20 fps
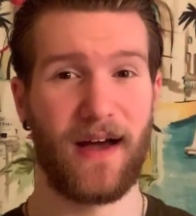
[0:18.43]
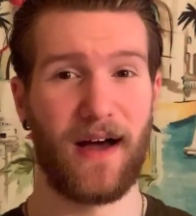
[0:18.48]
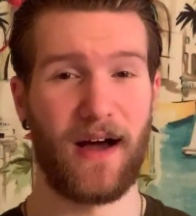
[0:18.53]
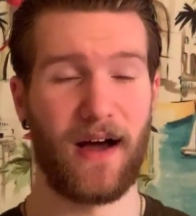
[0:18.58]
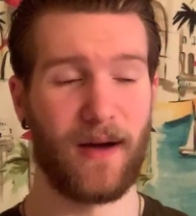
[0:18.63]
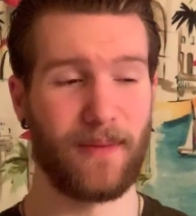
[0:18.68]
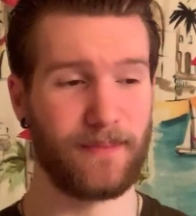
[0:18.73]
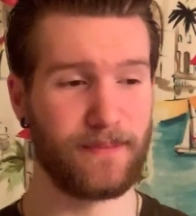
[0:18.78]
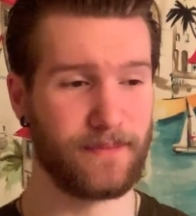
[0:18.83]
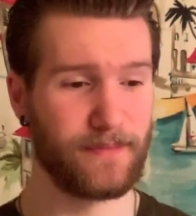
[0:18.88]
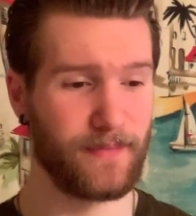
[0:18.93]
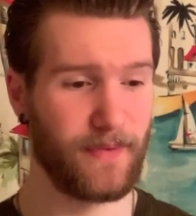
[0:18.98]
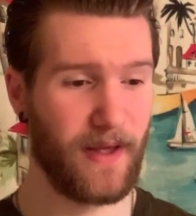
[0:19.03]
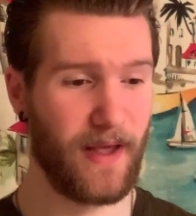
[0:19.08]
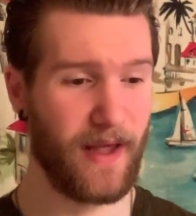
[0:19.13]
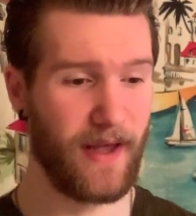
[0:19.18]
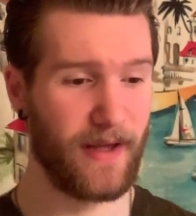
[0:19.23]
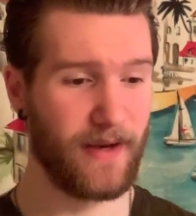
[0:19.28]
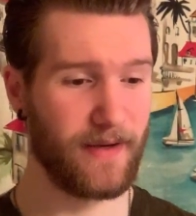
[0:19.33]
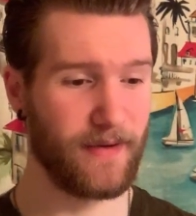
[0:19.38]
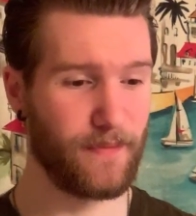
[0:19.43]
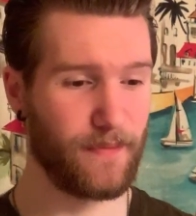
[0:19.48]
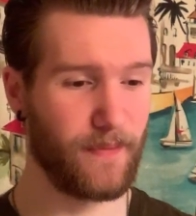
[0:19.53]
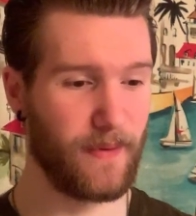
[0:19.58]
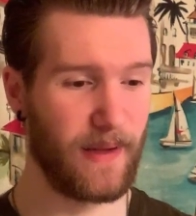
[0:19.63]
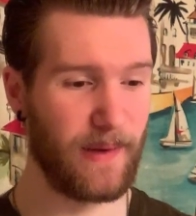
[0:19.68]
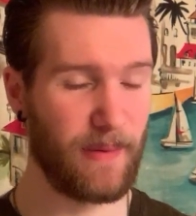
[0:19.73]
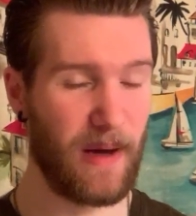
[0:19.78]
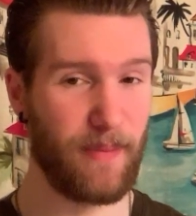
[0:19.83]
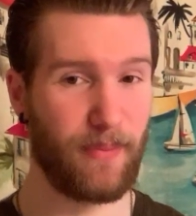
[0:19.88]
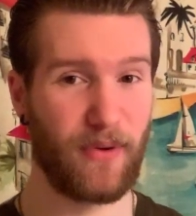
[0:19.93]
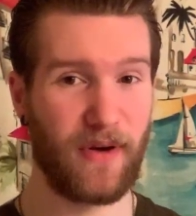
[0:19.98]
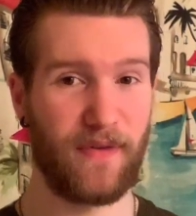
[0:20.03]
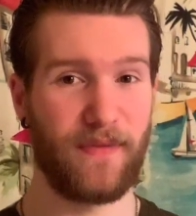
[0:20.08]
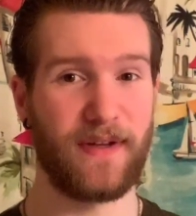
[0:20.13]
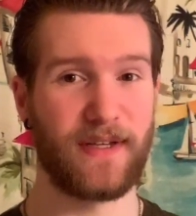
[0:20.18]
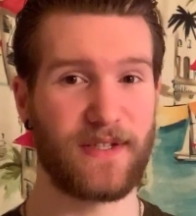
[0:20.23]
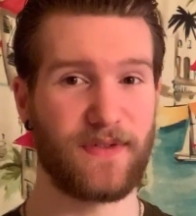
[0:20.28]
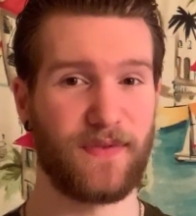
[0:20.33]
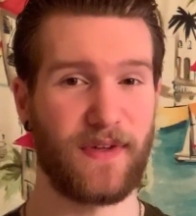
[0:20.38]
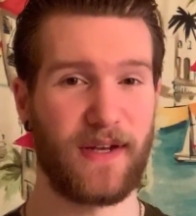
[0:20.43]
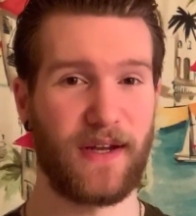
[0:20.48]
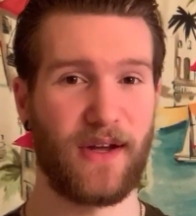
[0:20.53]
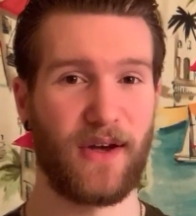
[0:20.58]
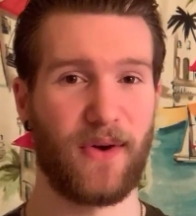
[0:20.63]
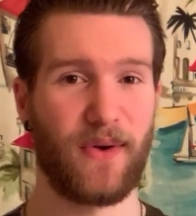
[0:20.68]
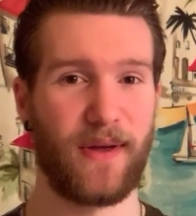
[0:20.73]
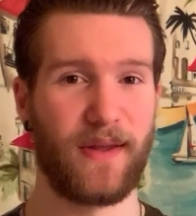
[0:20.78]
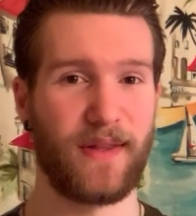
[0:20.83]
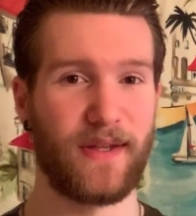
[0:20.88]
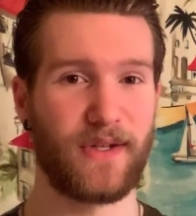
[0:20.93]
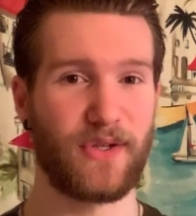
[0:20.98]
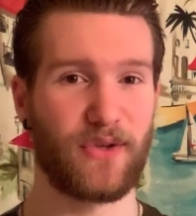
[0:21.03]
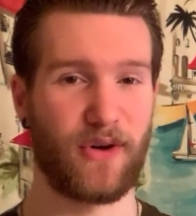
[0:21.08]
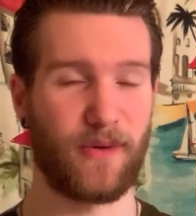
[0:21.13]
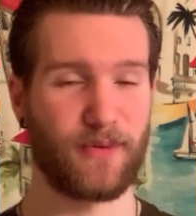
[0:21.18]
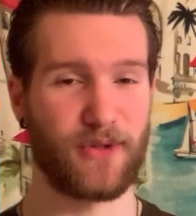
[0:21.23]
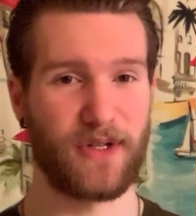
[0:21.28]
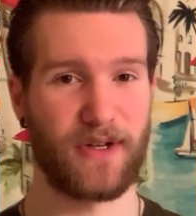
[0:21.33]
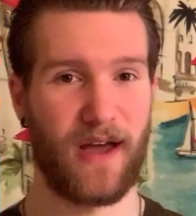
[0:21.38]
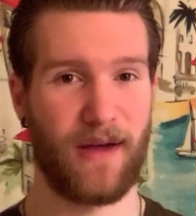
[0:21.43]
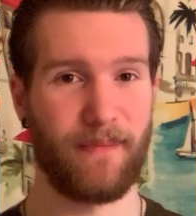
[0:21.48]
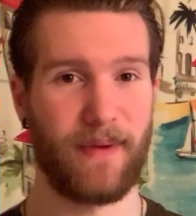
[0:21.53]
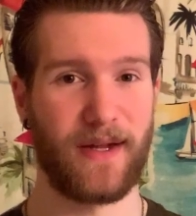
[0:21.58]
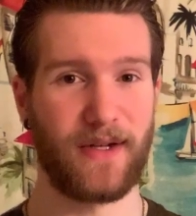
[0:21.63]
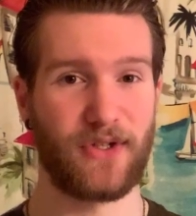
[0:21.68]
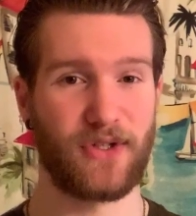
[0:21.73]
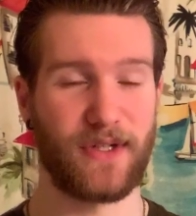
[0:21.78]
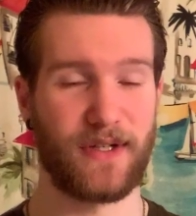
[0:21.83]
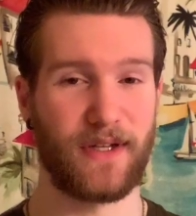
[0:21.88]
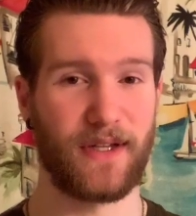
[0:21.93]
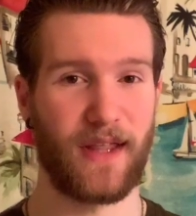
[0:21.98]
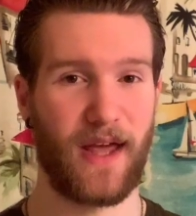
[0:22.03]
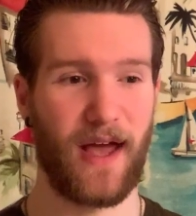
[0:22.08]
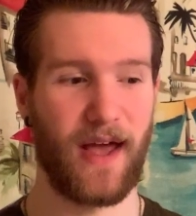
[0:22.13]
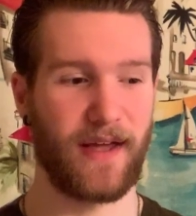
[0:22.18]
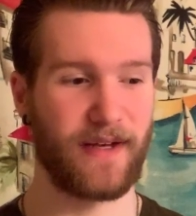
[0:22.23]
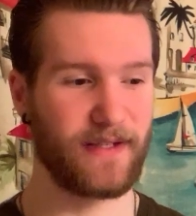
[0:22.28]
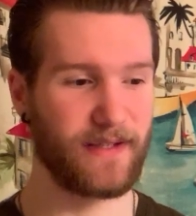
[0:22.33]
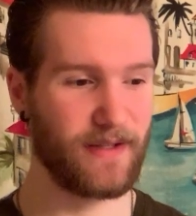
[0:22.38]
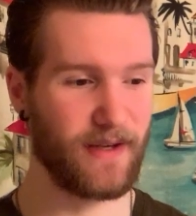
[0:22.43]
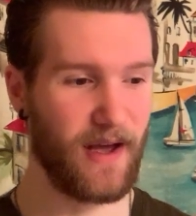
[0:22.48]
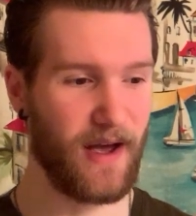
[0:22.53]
And in my previous video in the description I mentioned that